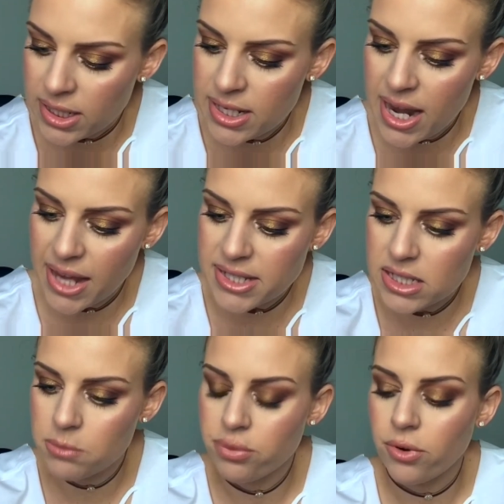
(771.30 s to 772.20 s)

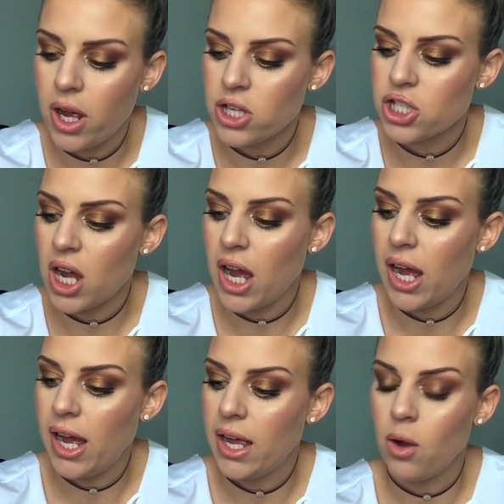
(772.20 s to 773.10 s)
Next brush
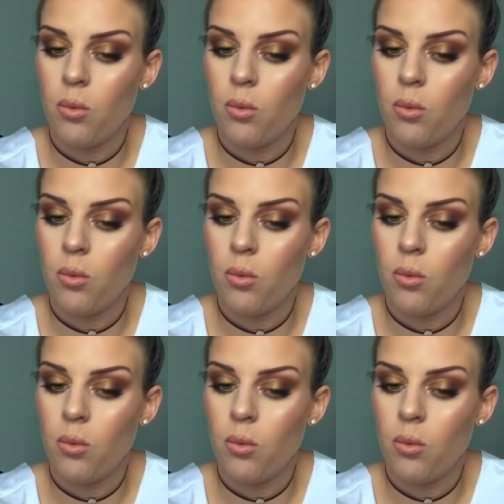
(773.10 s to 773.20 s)
I